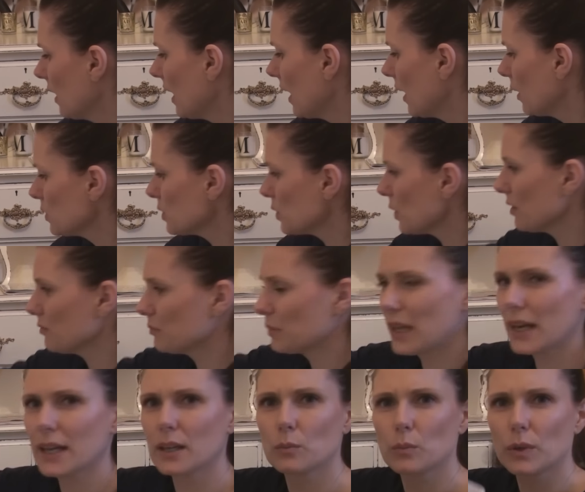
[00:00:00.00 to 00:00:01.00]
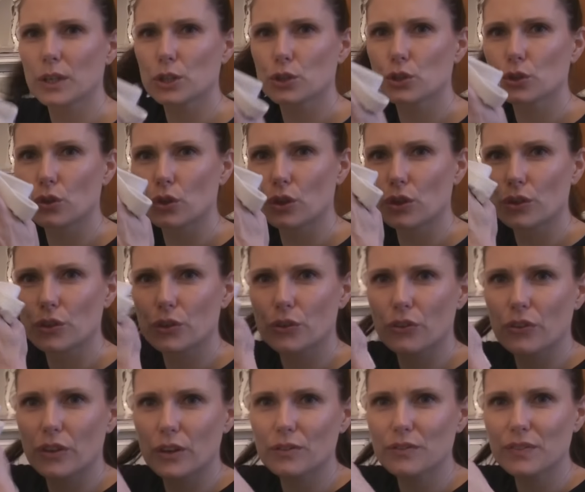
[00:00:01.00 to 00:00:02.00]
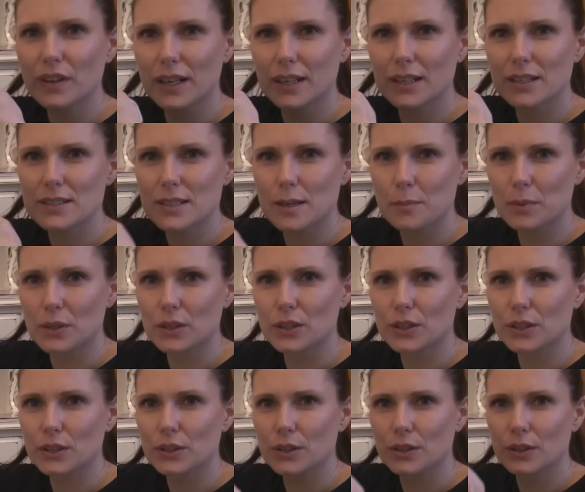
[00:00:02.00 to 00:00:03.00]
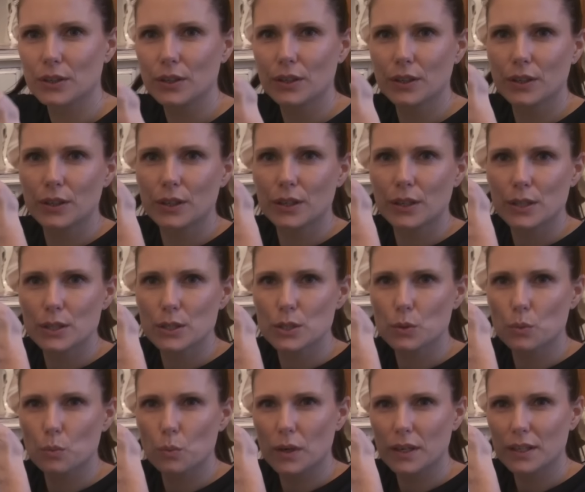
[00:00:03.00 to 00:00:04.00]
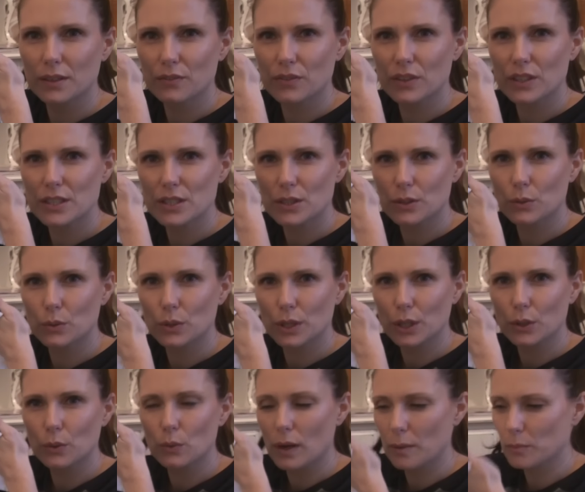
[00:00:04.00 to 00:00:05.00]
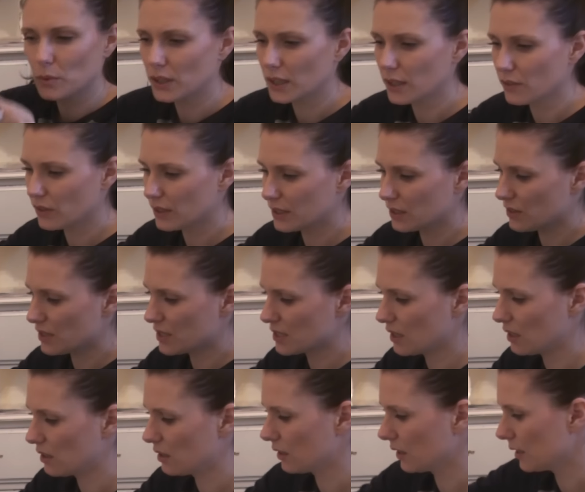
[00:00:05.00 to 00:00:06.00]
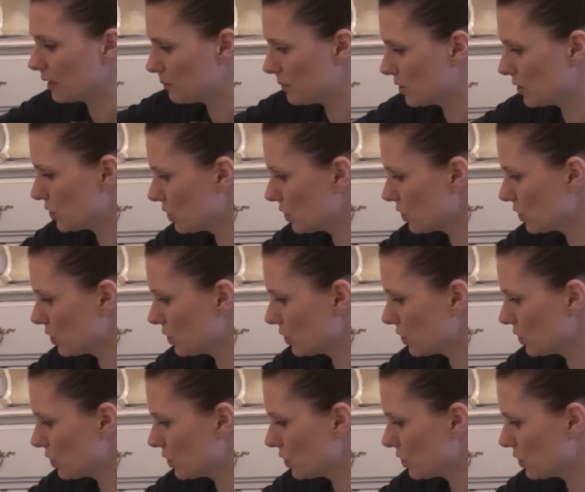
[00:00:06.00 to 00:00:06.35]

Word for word: I also have black and white shorts, they're very similar. So one of these are going to go, I'm going to get rid of the skirt and keep the